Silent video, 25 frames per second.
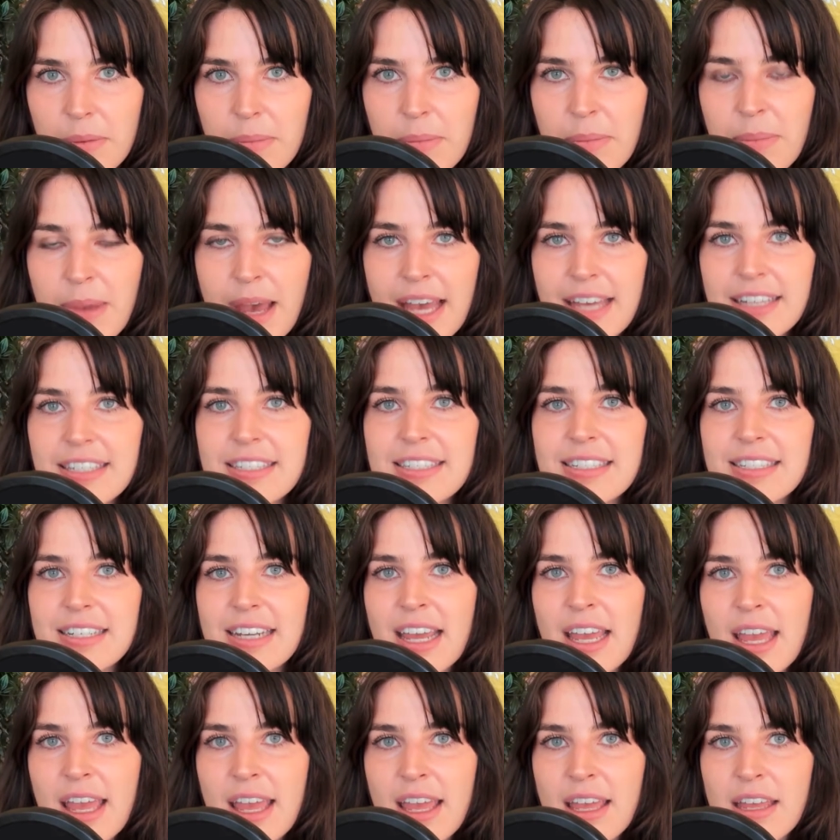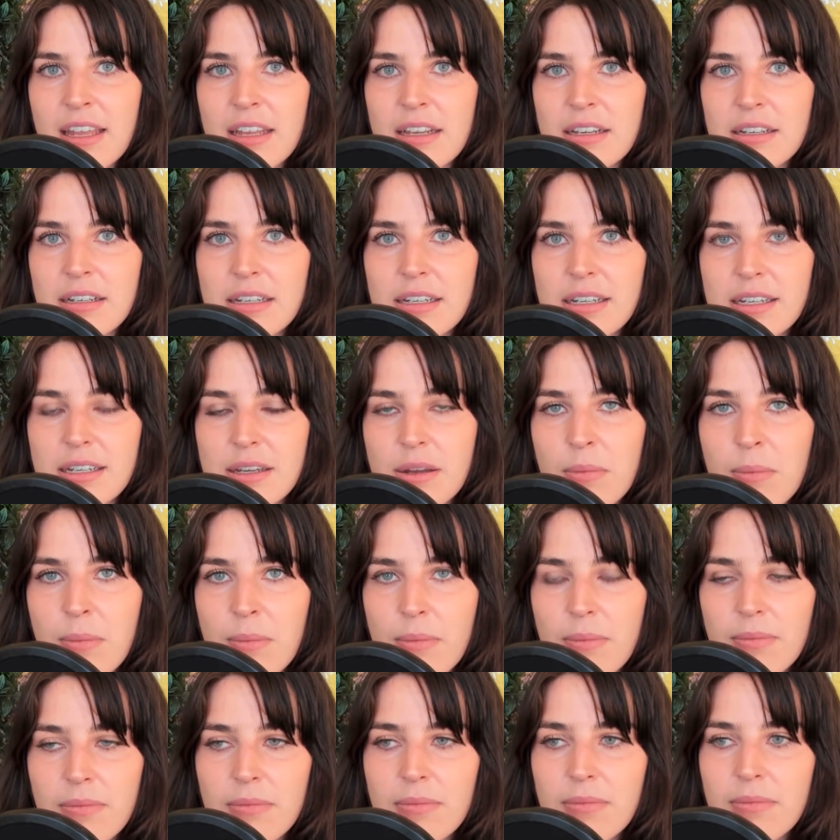best and
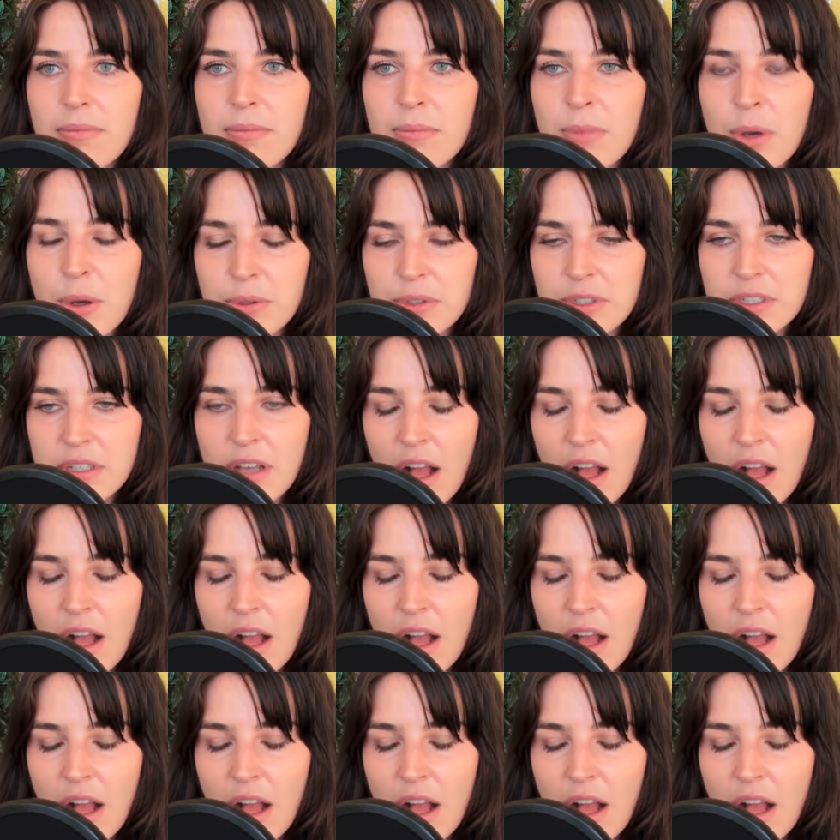most